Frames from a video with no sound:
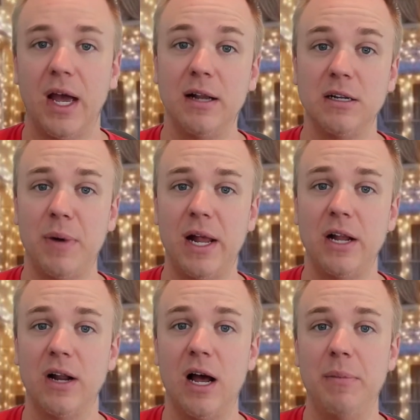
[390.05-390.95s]
And
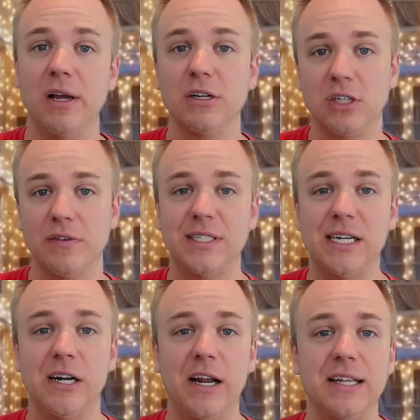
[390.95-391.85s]
depending on how big your service
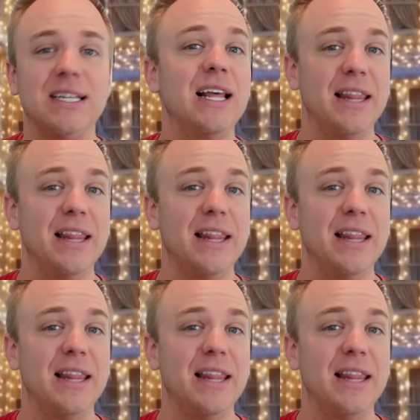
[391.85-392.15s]
area is,